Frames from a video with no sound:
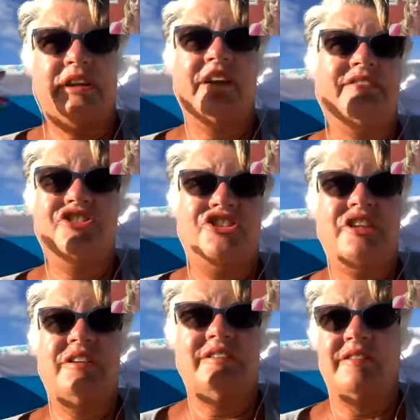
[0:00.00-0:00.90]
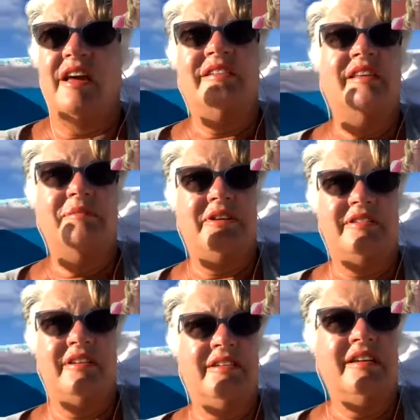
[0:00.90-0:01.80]
because she is
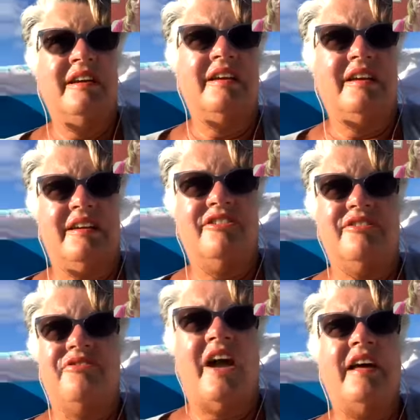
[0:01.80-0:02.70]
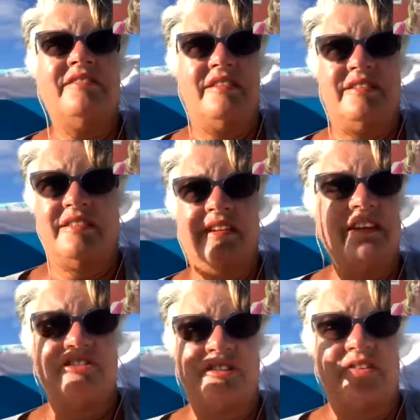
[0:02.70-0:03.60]
unlimited in her facets, and
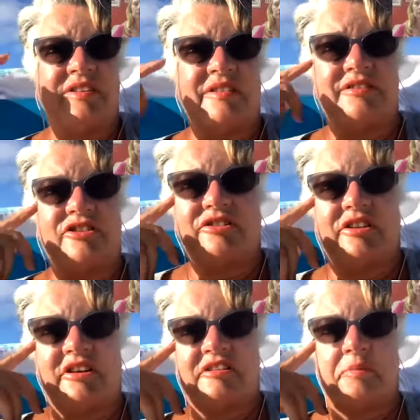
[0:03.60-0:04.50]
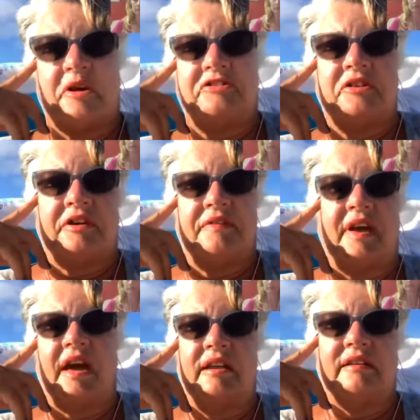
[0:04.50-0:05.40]
each of us is just an expression of that.